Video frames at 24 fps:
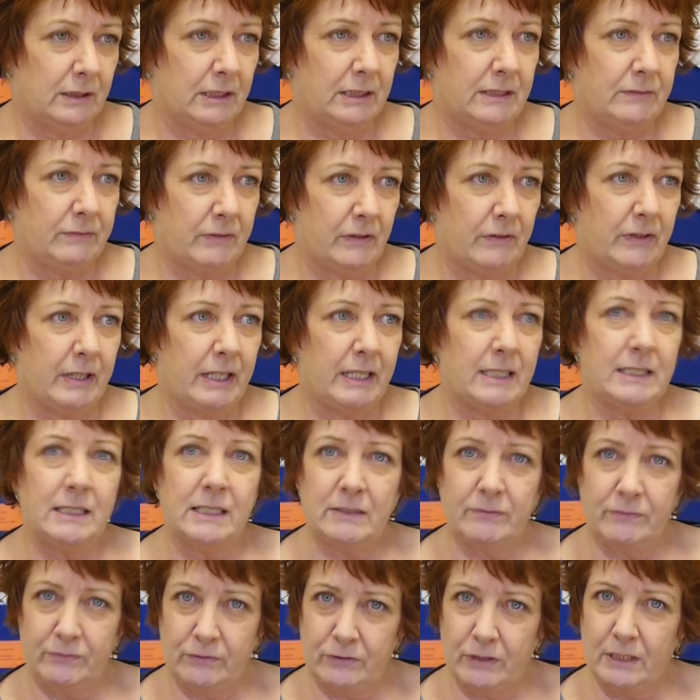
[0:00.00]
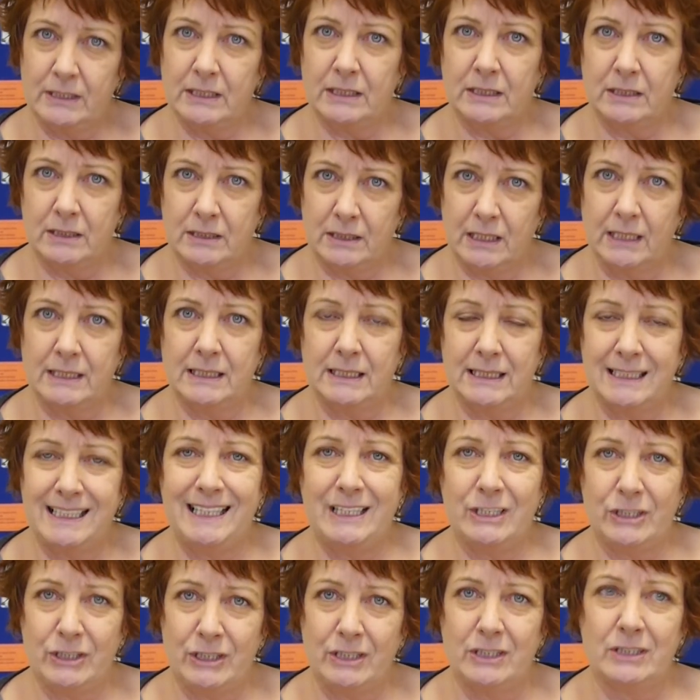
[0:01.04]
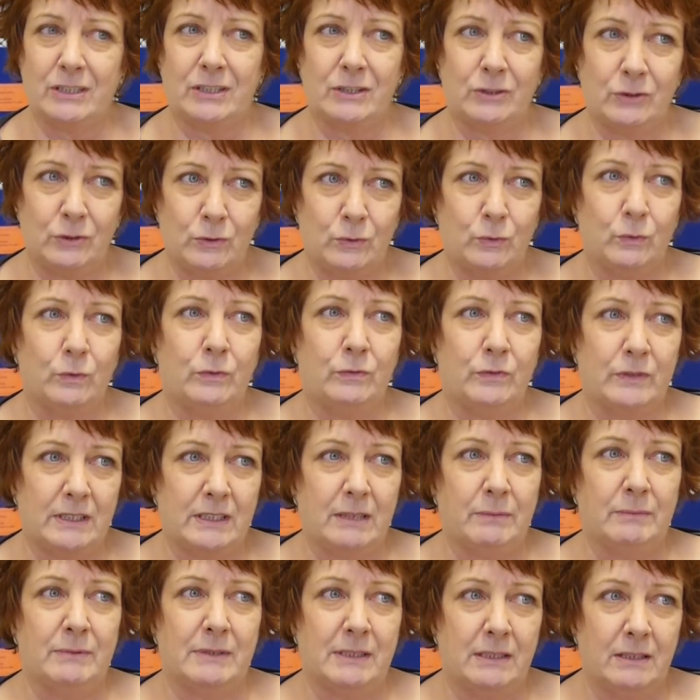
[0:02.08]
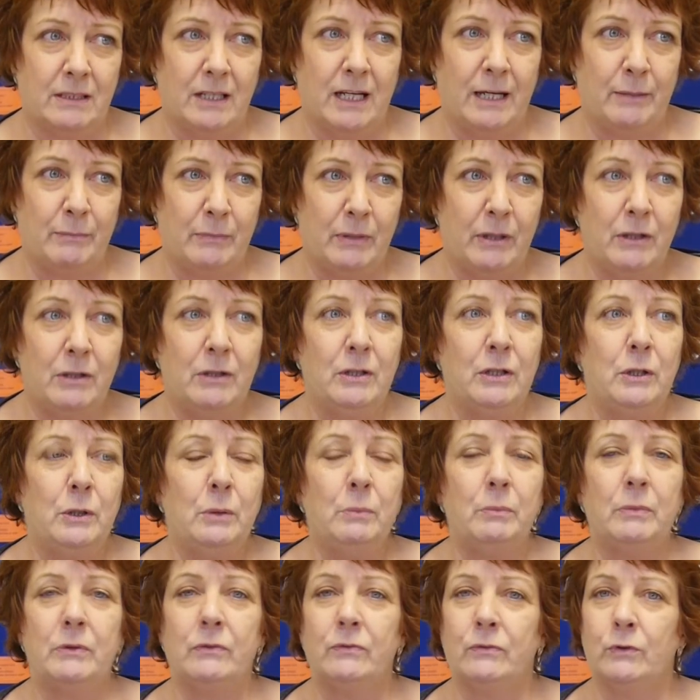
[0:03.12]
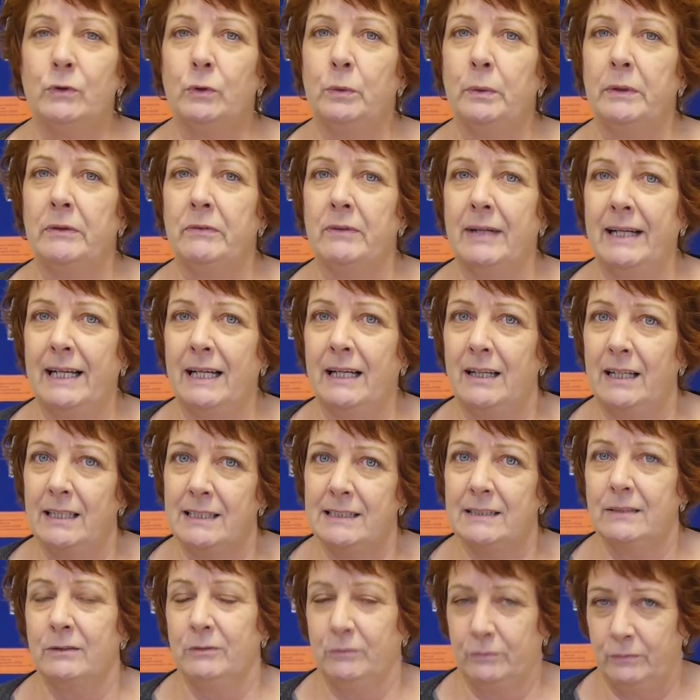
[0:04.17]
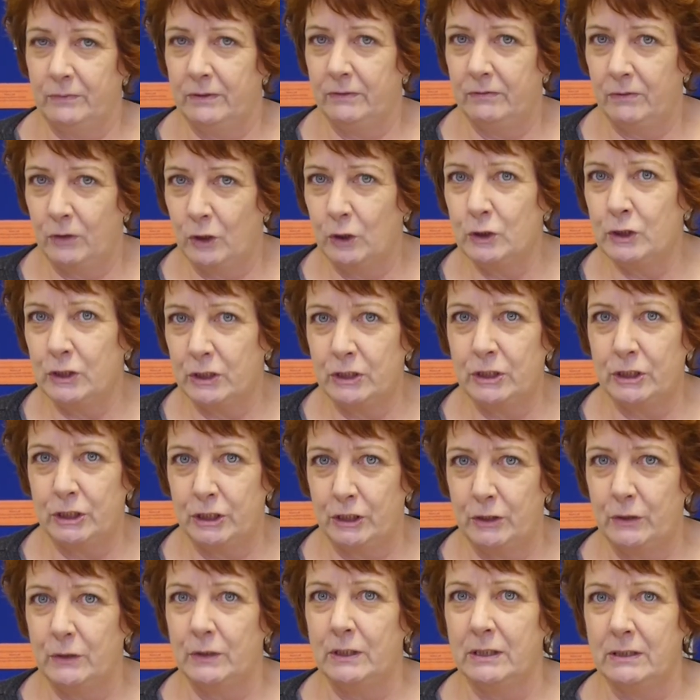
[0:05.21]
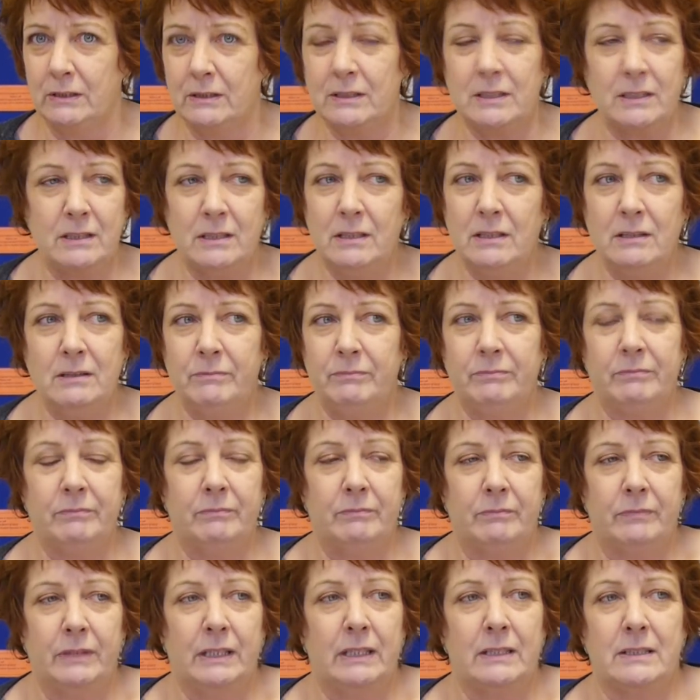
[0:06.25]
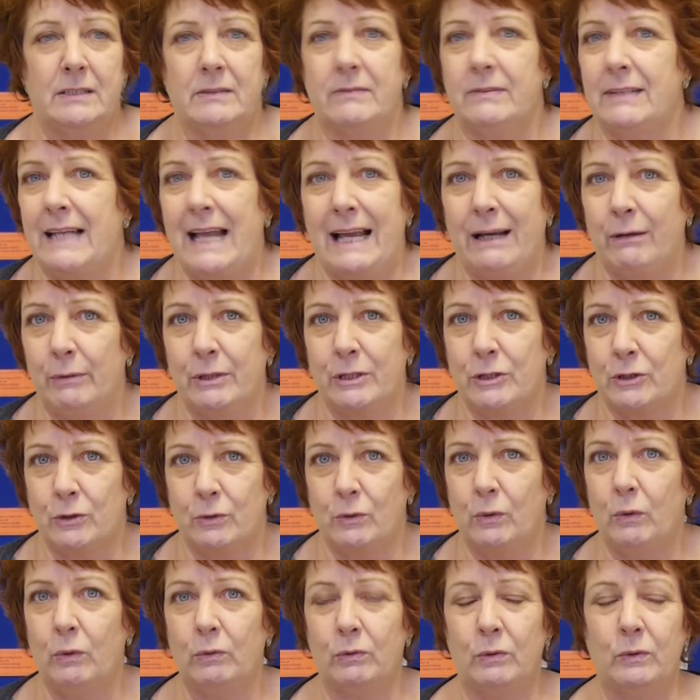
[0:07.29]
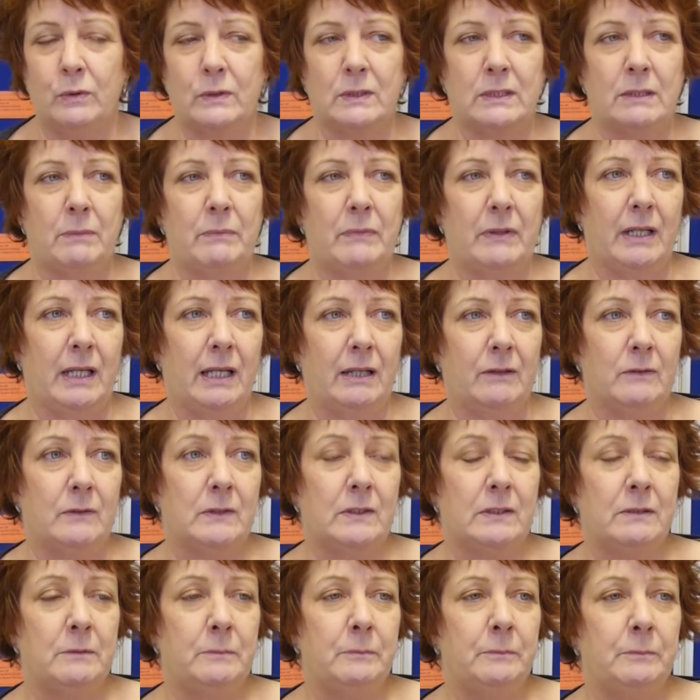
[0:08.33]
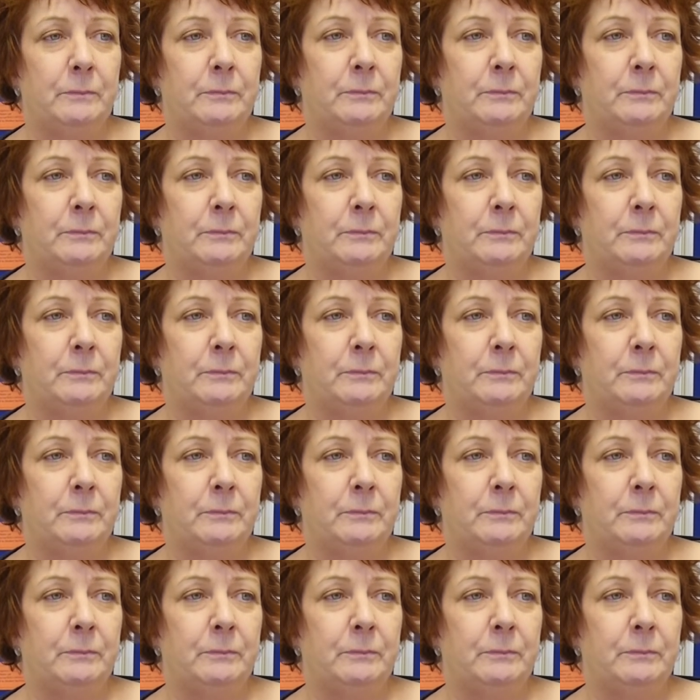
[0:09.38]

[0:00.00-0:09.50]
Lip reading: It's very easy for us as teachers to talk for some time before we realise we've lost the students because of language or something else.